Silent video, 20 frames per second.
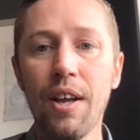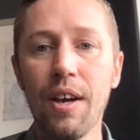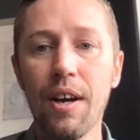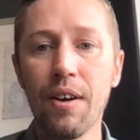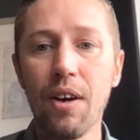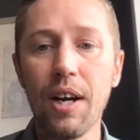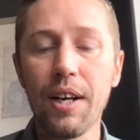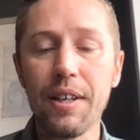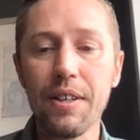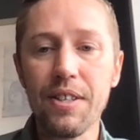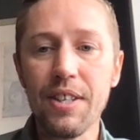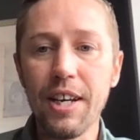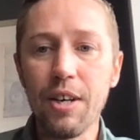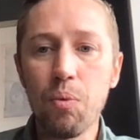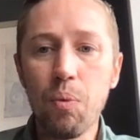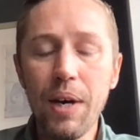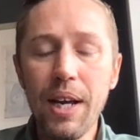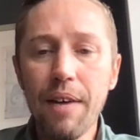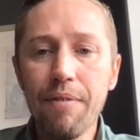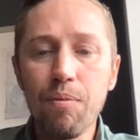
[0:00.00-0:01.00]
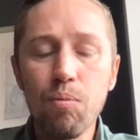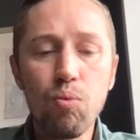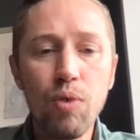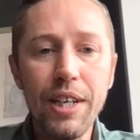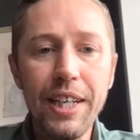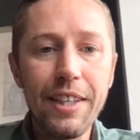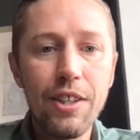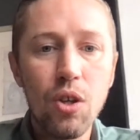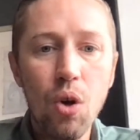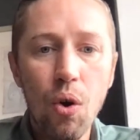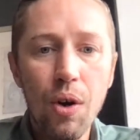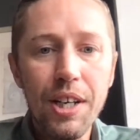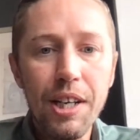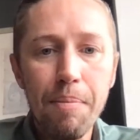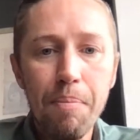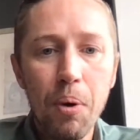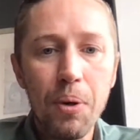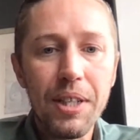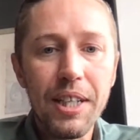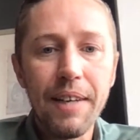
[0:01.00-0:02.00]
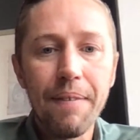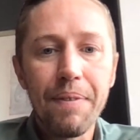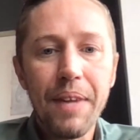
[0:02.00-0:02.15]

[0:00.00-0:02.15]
And like I said, we haven't really got anybody